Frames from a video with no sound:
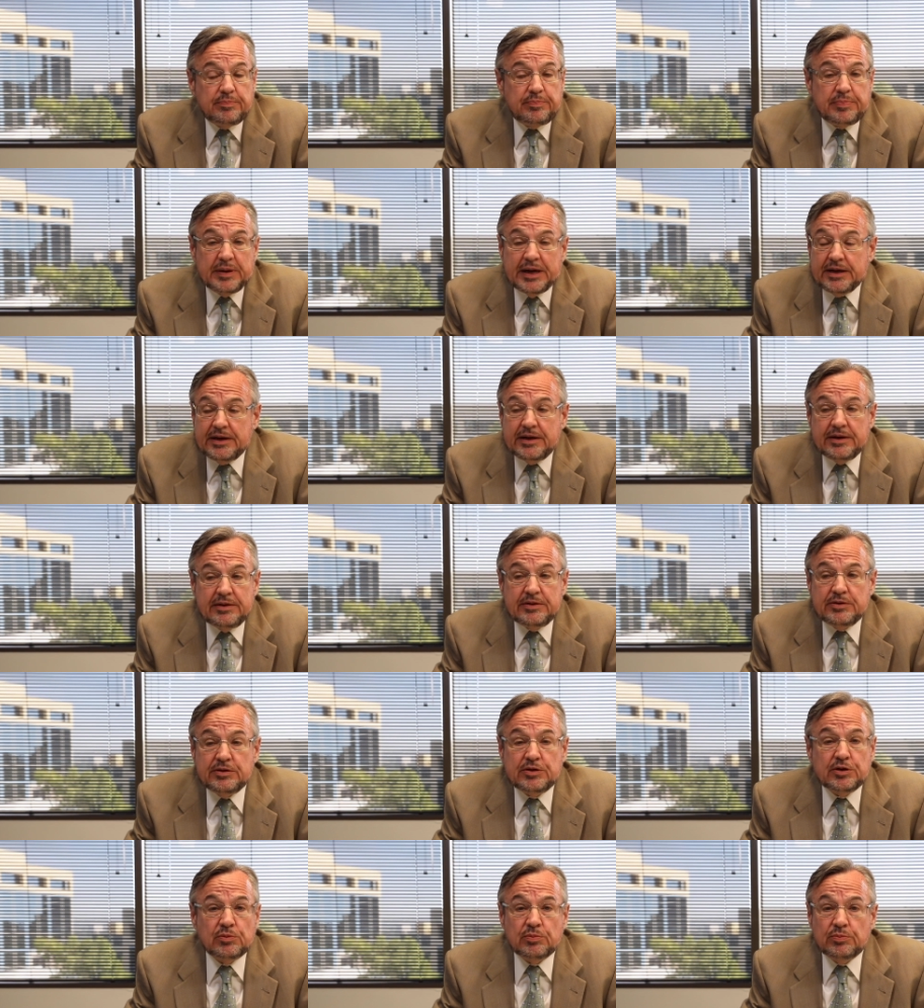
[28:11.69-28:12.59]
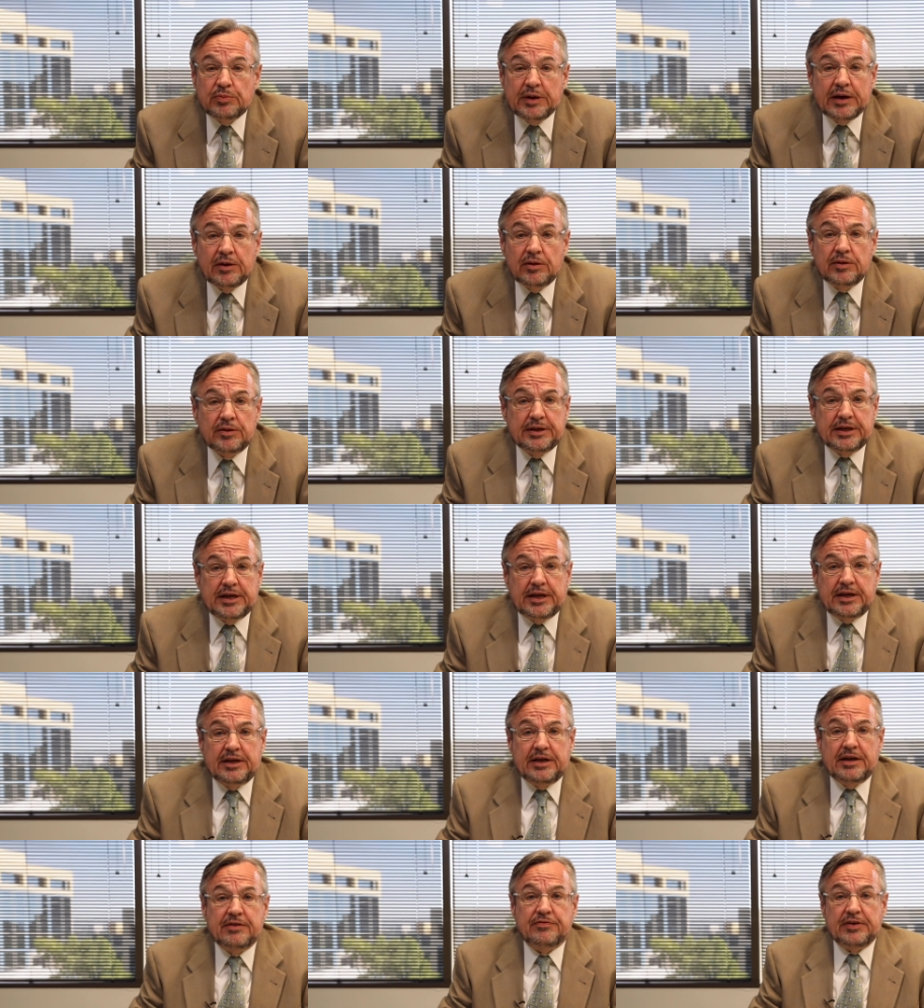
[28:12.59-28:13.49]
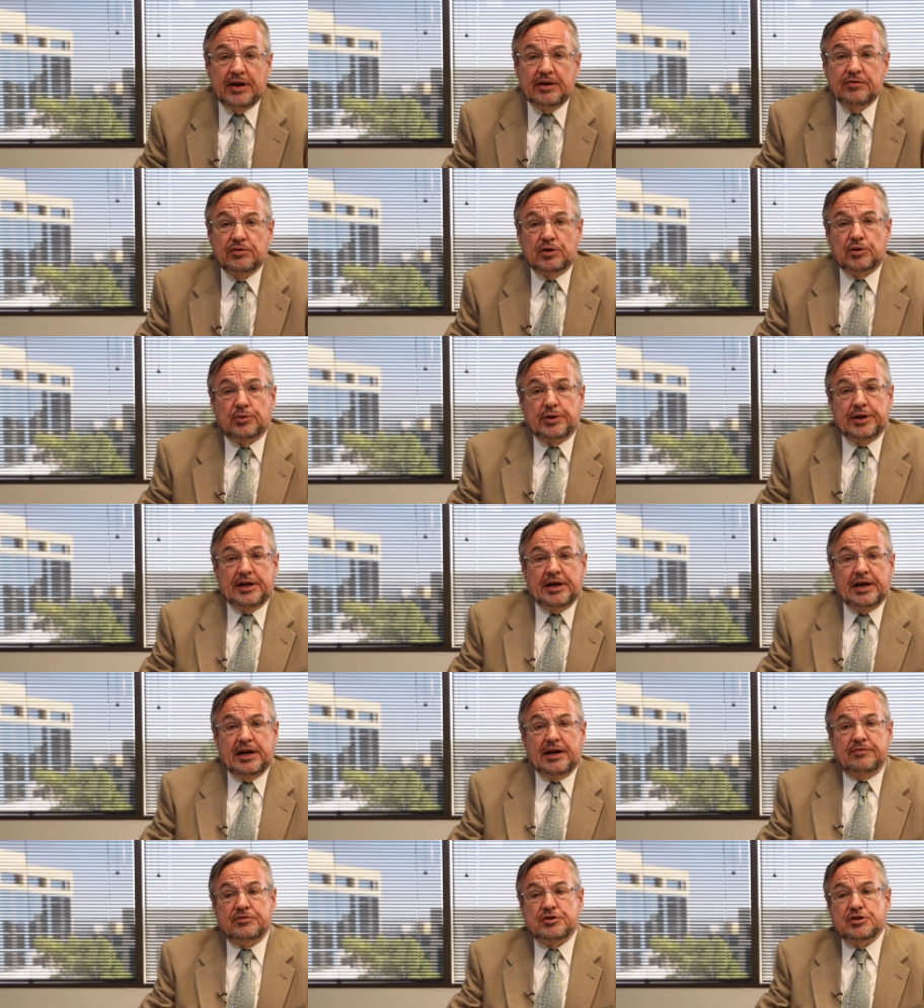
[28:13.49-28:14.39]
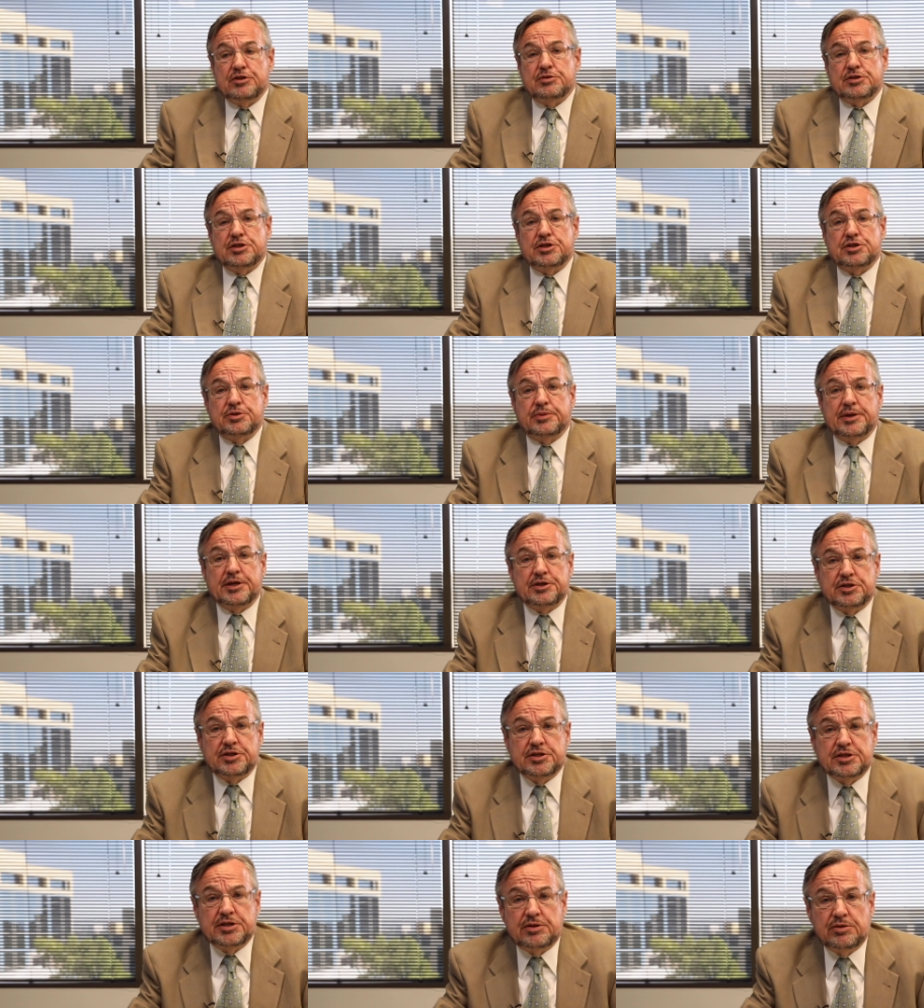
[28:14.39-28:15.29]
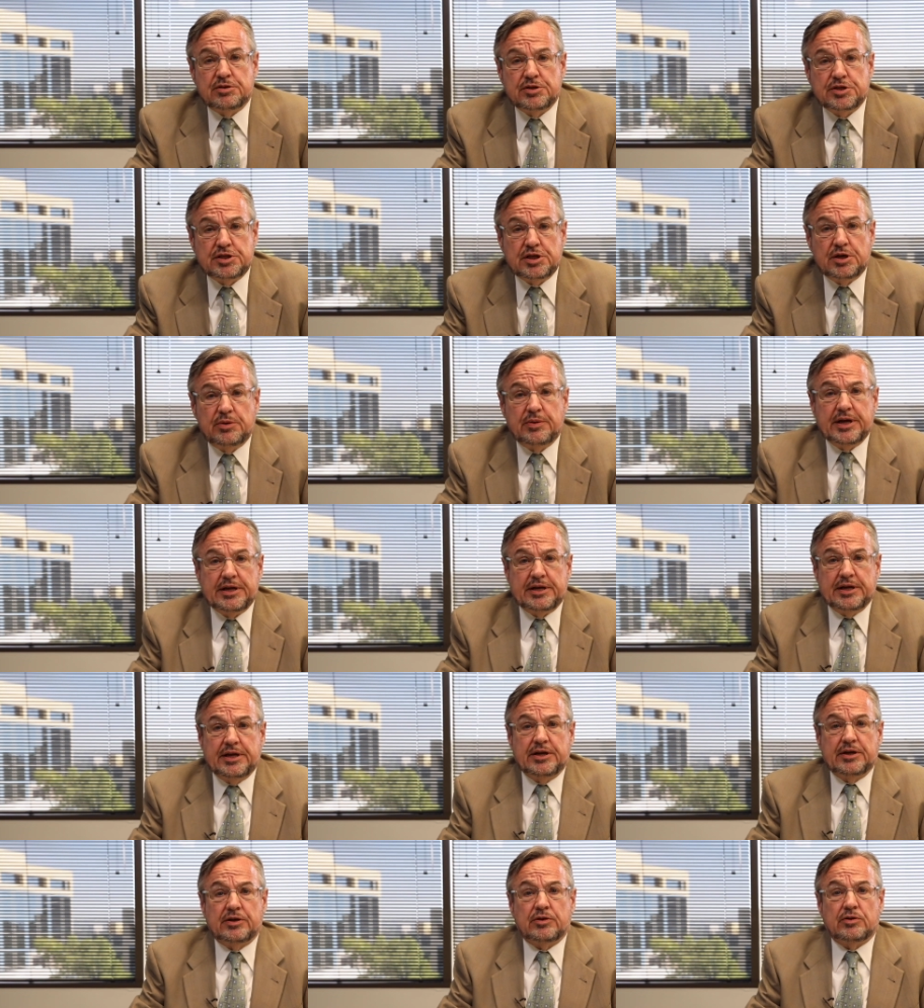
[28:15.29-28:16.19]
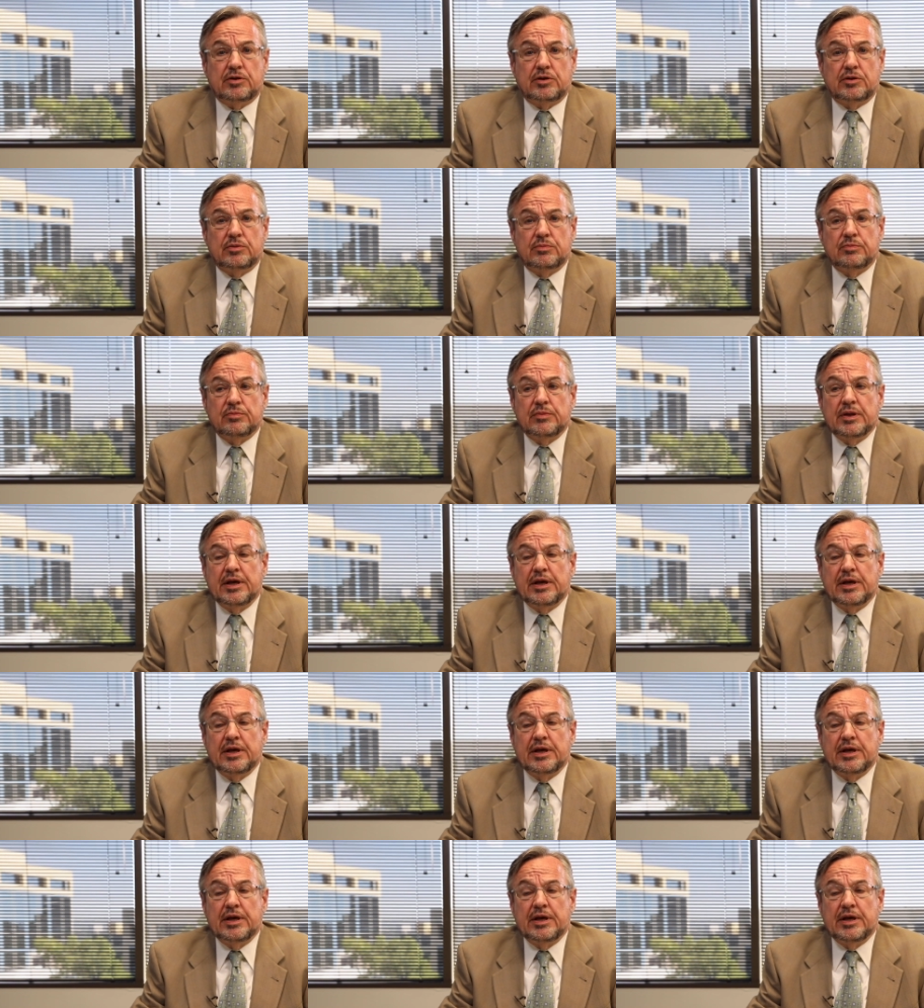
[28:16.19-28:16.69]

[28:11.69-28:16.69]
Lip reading: But you're rarely, if ever, going to have two situations that are so identical